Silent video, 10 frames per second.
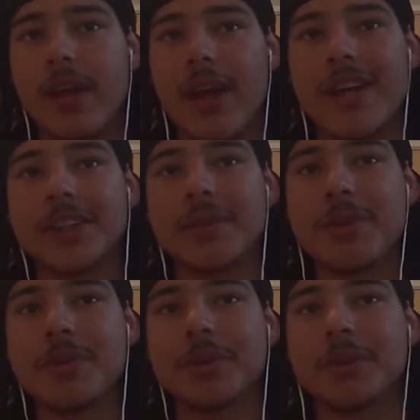and Jimmy
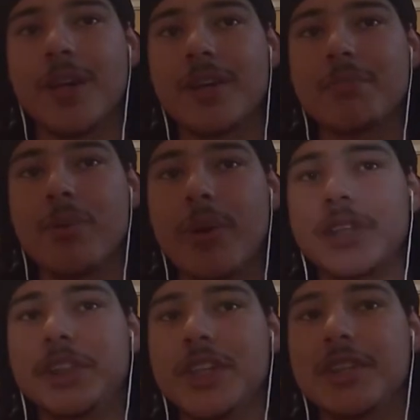Neutron, boy
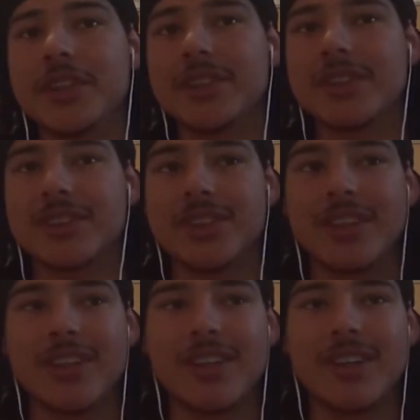genius.
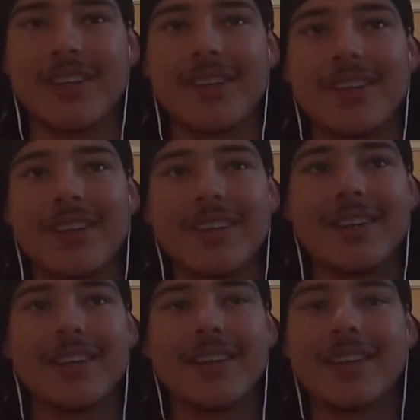
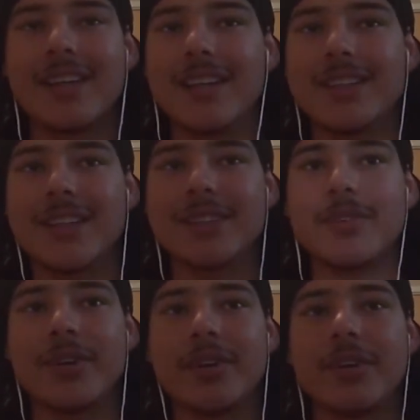That's
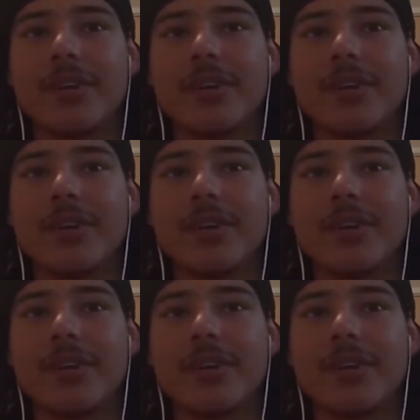funny.